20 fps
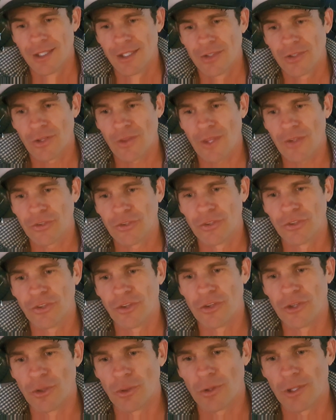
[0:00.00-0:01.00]
So that's just the
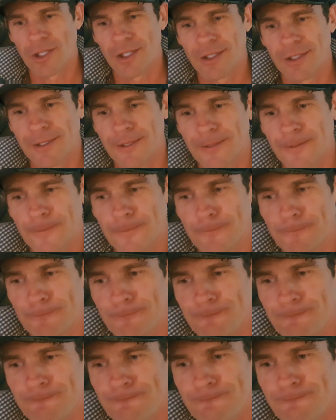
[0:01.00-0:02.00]
deal there. Um,
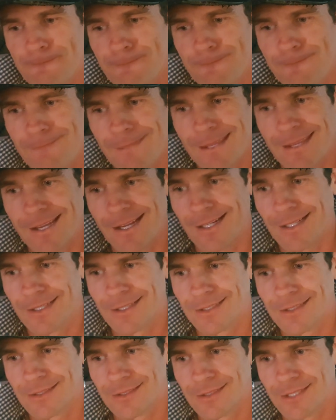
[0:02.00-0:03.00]
yeah.
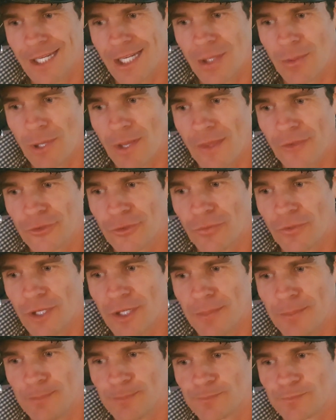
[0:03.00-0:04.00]
Anyway, that's the vid.